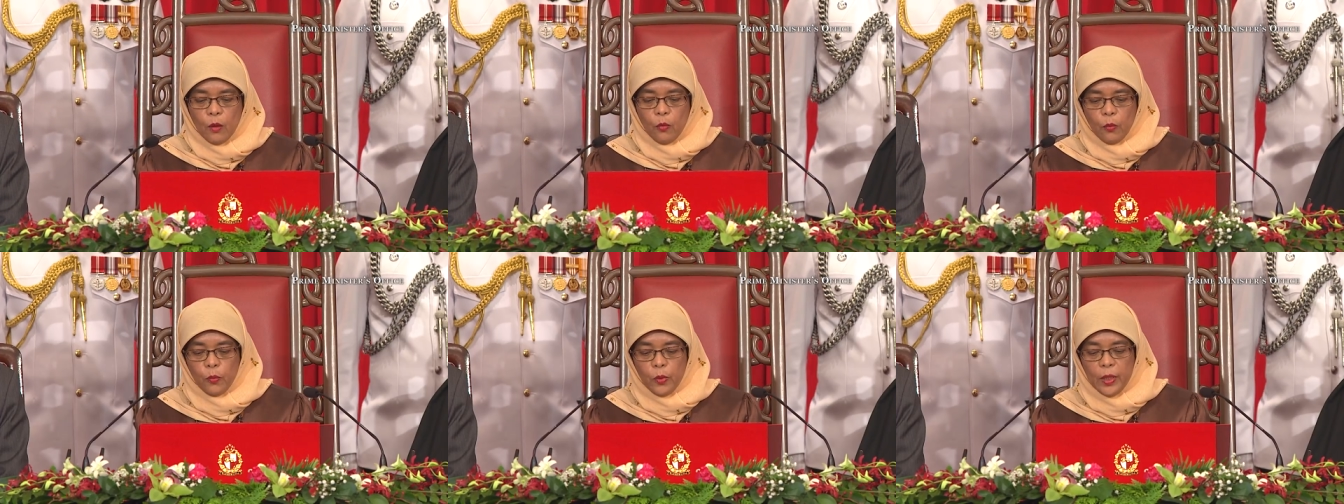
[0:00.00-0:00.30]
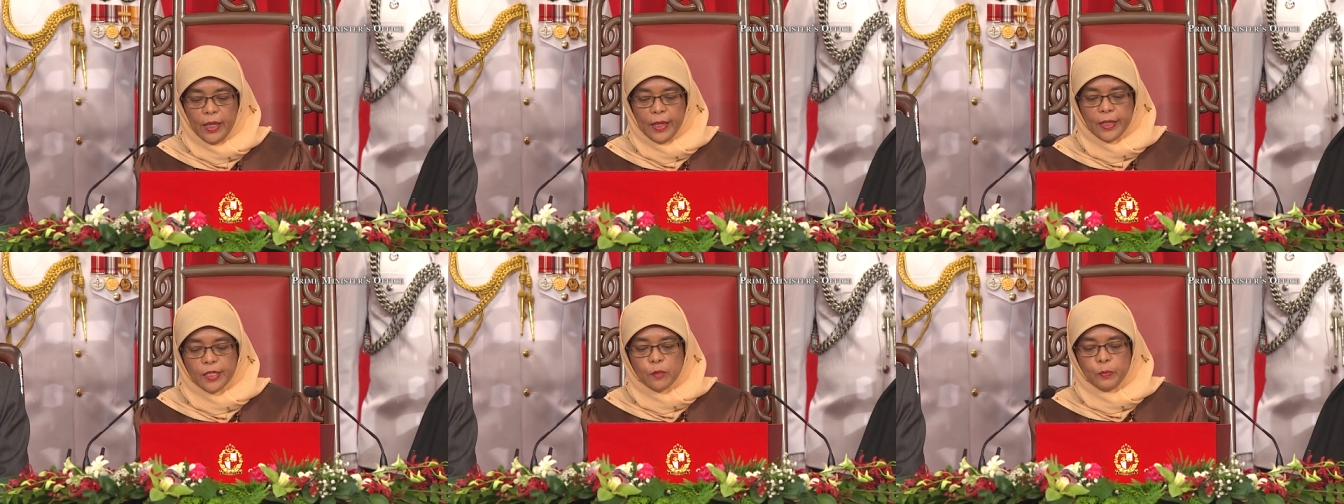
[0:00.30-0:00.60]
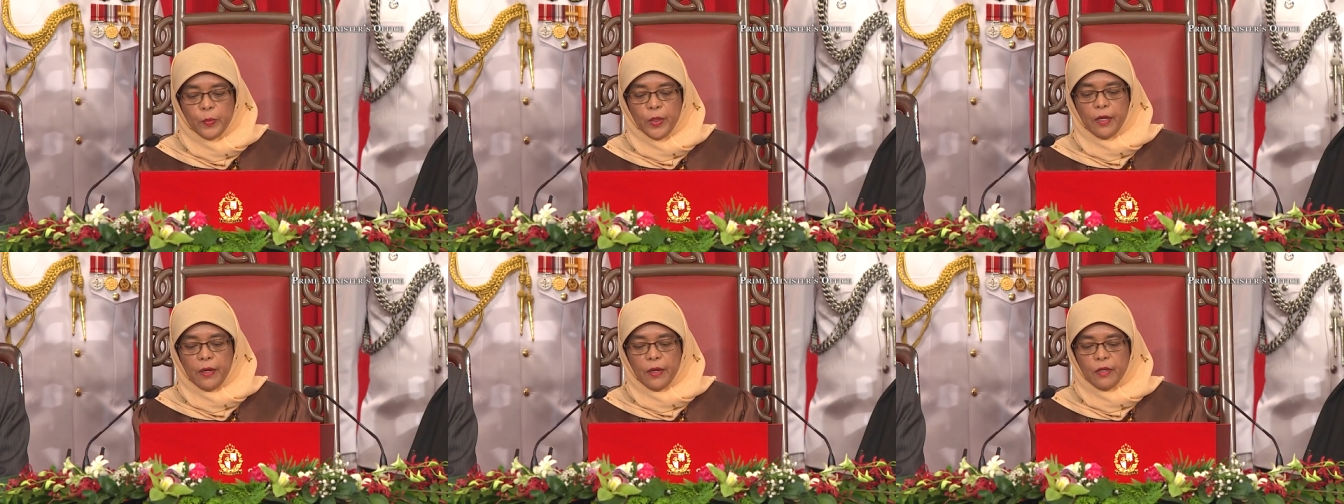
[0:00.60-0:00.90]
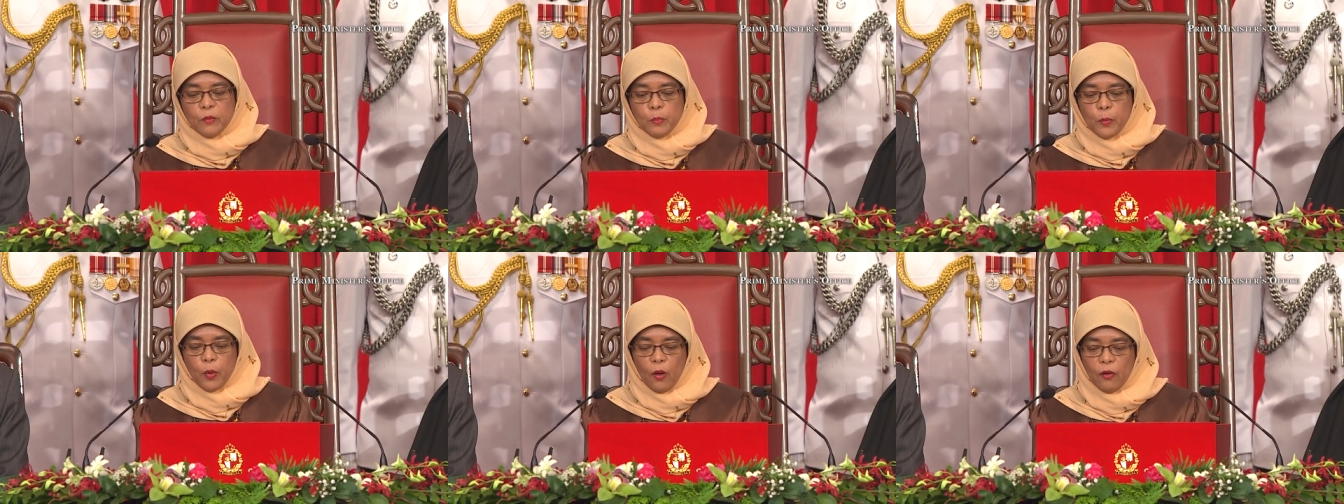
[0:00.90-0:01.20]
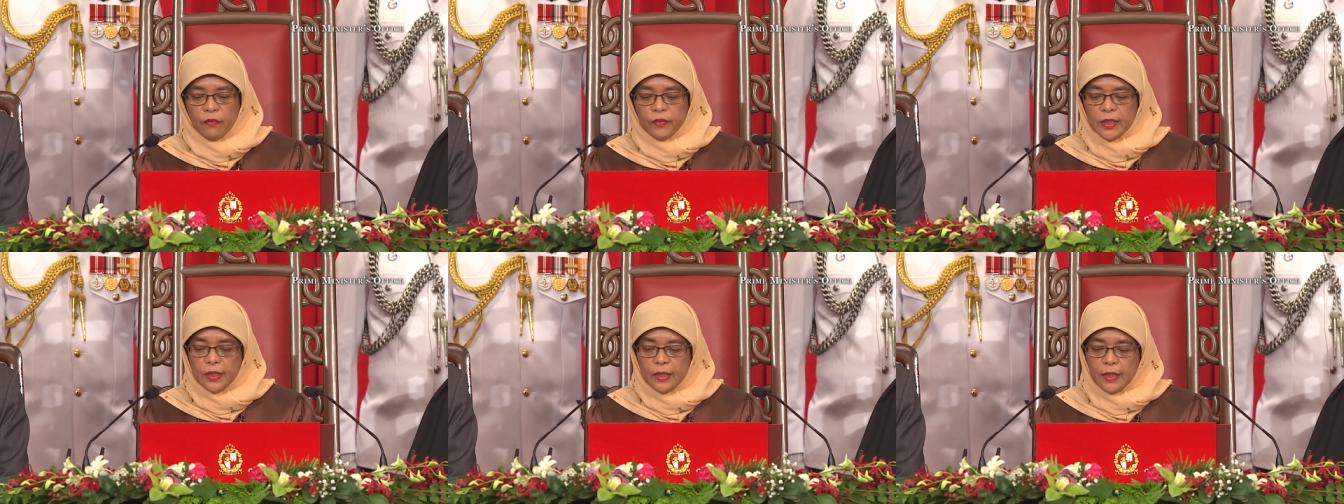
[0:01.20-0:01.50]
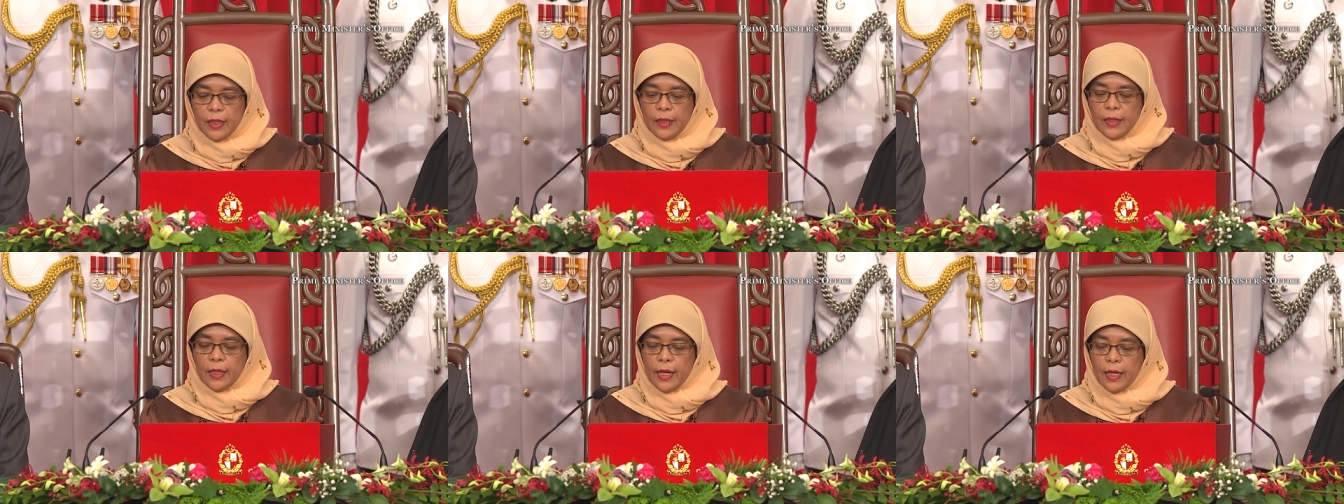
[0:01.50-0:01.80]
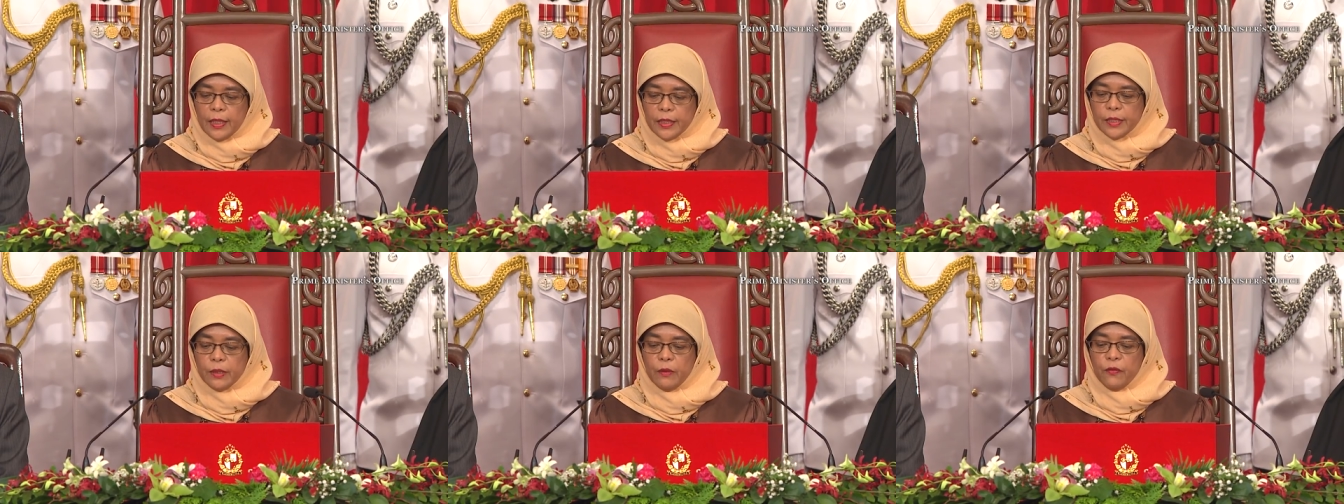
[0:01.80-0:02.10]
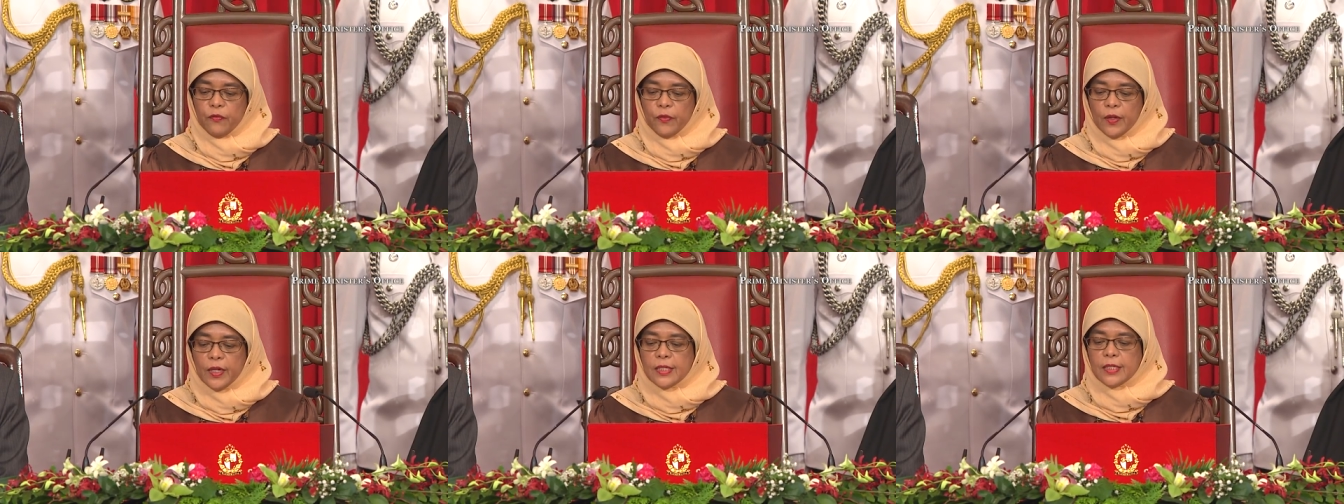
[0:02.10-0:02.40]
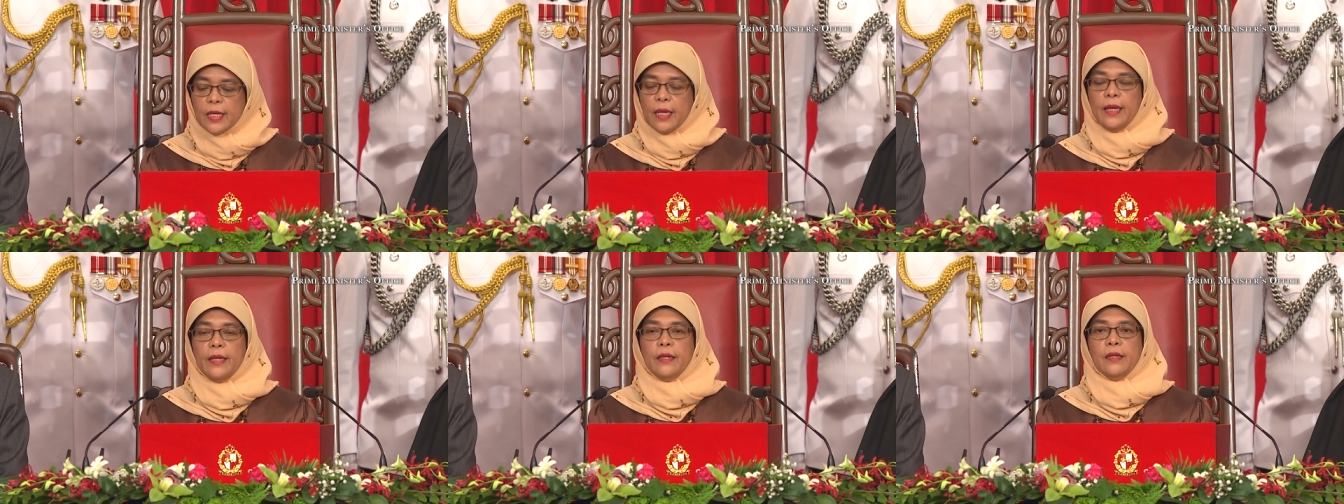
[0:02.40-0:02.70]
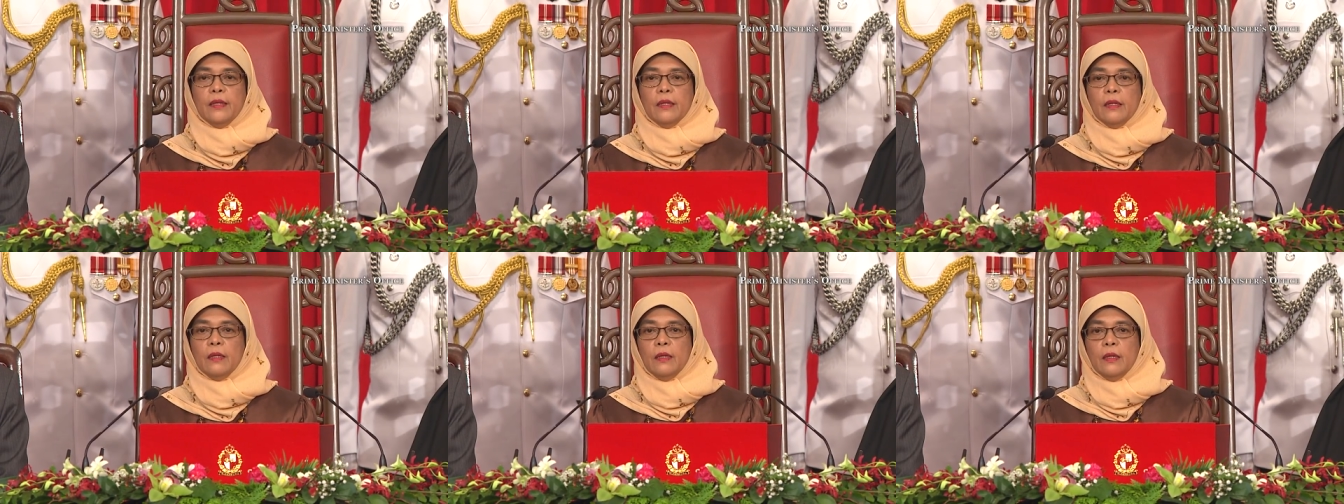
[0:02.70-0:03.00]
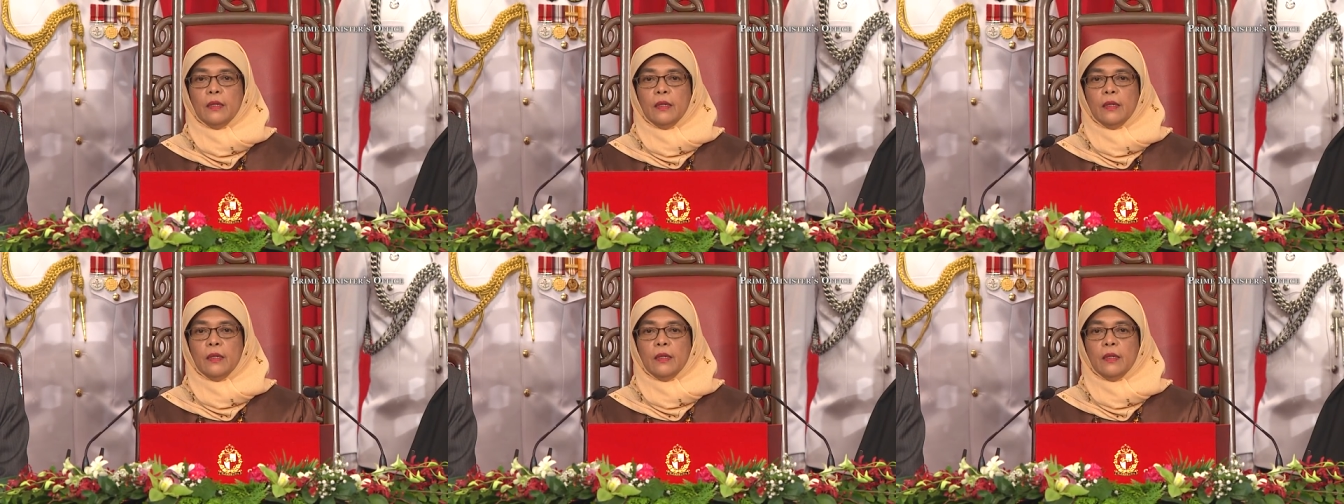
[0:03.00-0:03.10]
We experienced poverty and hardship firsthand,